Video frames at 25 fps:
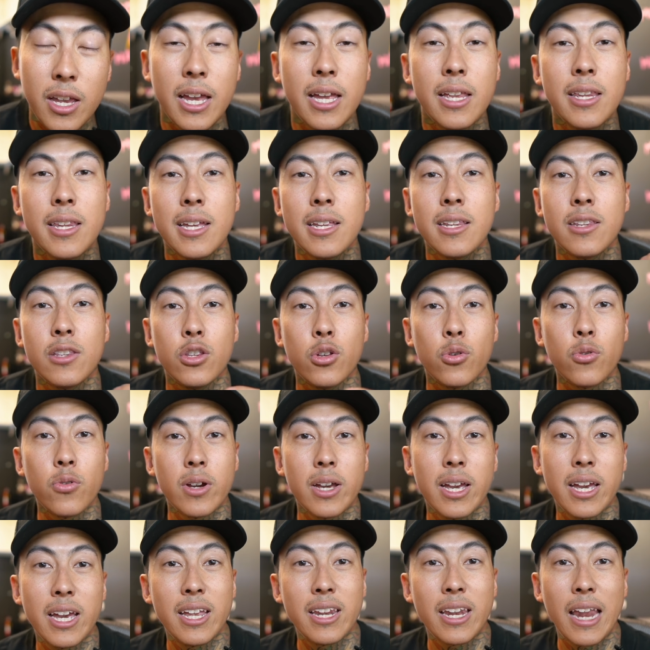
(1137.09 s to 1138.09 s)
and then do it
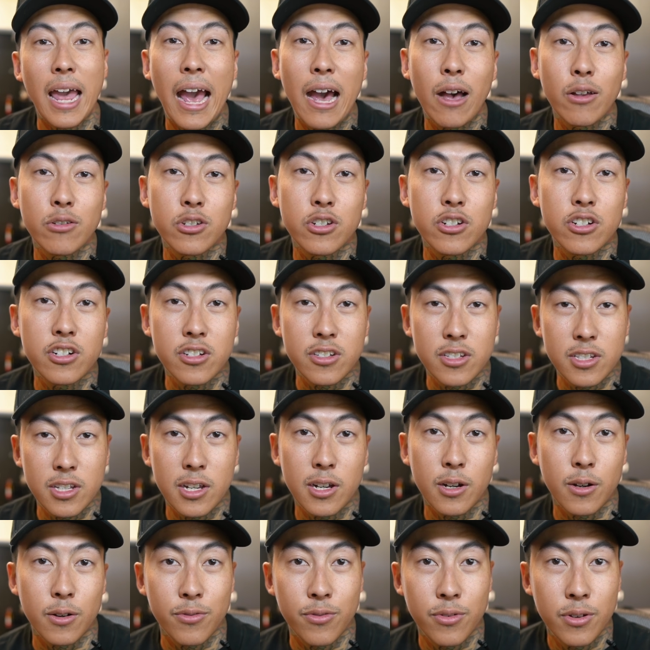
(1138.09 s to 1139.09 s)
in-house
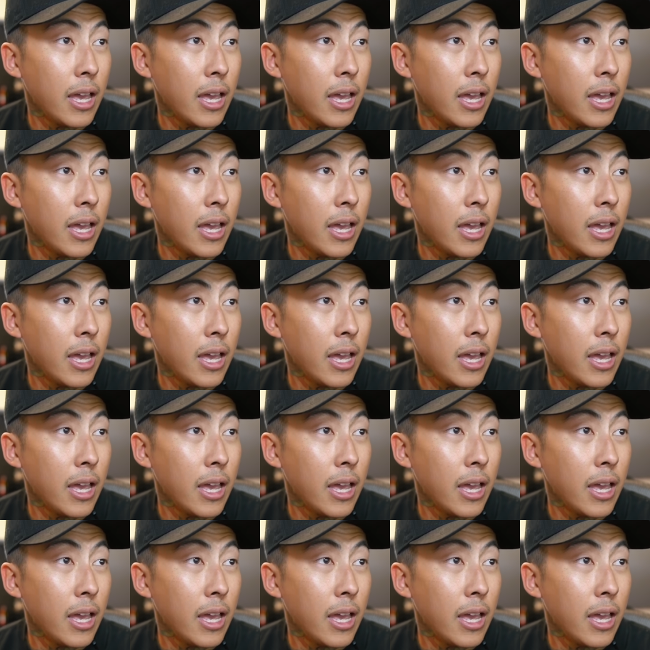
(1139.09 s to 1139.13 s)
yourself.